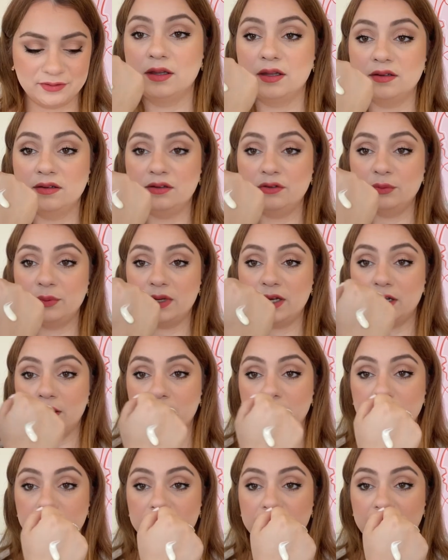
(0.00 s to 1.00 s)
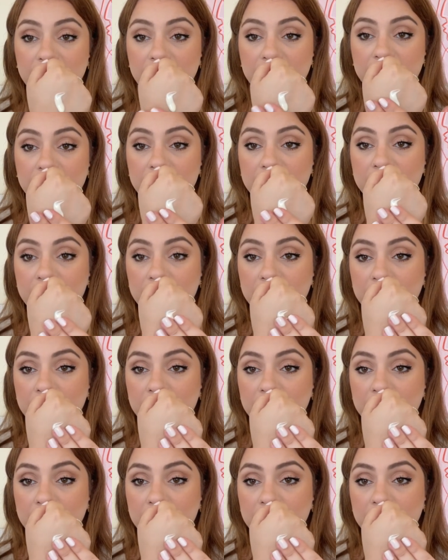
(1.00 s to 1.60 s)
This is what it looks like.